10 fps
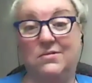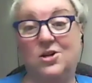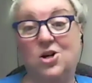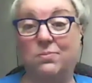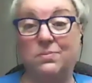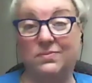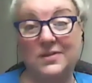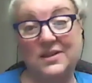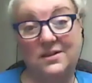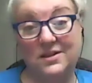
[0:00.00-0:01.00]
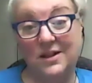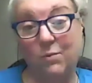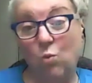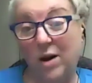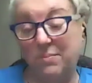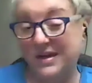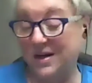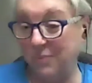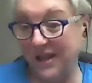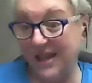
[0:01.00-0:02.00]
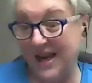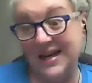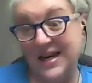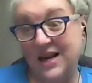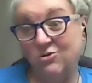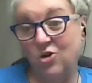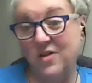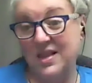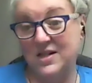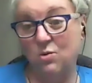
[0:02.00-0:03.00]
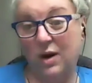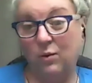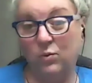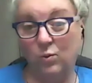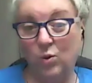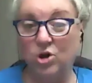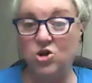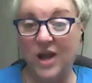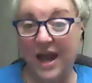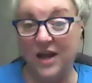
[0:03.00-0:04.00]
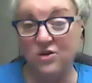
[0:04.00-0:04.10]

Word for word: you know, somewhat manipulate. And I don't know that that's the right manage. word, your cash